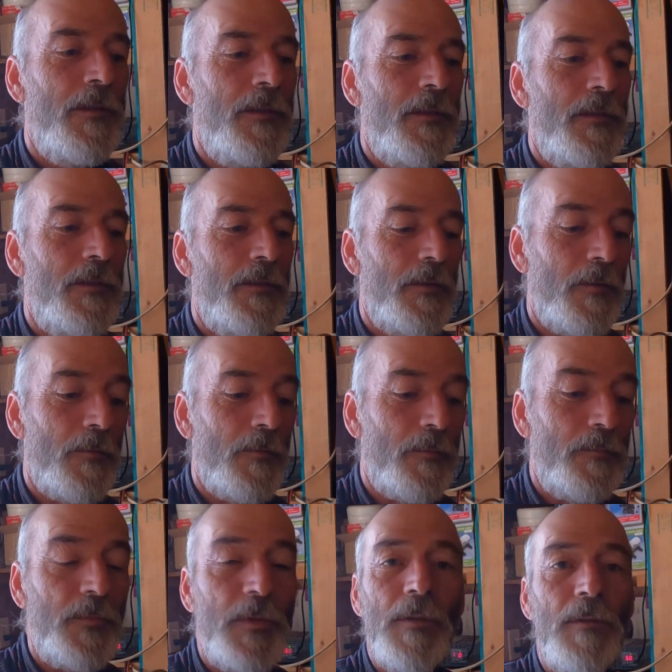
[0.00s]
So
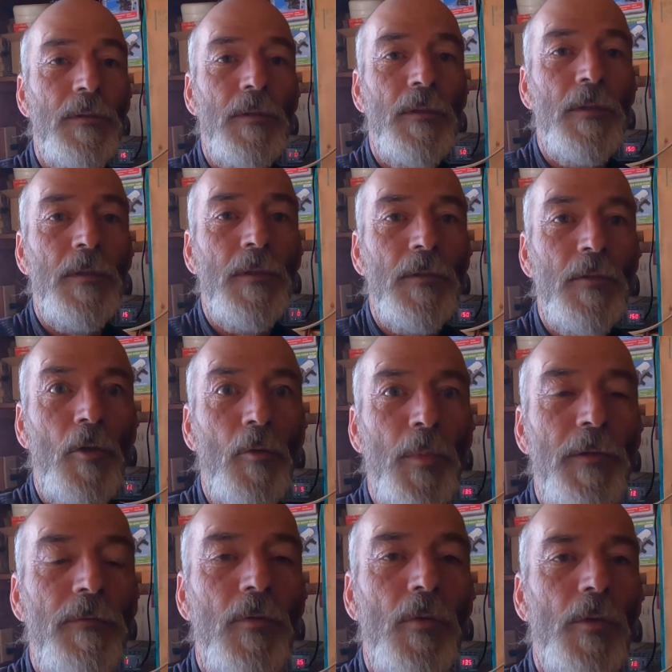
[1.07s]
don't be
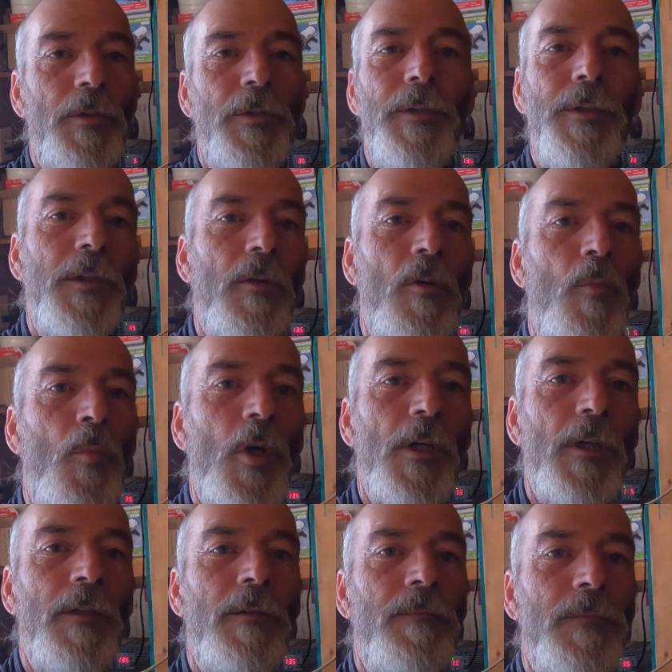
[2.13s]
fooled. Do your homework.
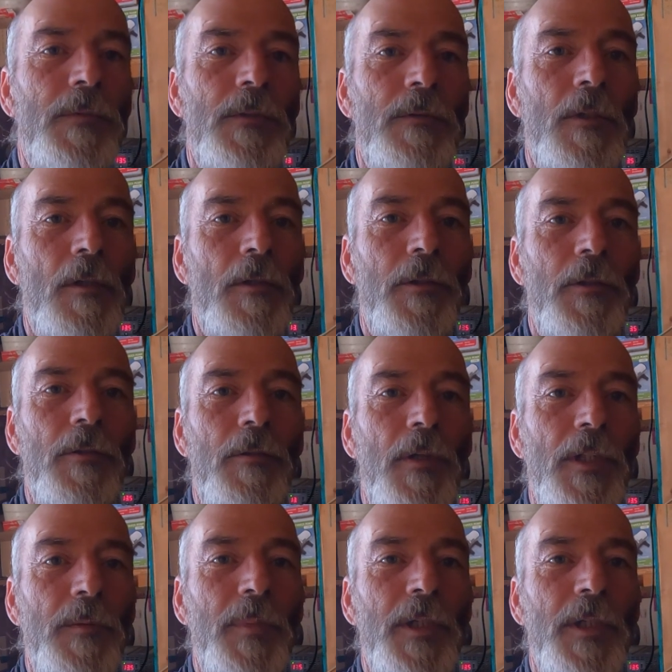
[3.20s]
Talk to the right people.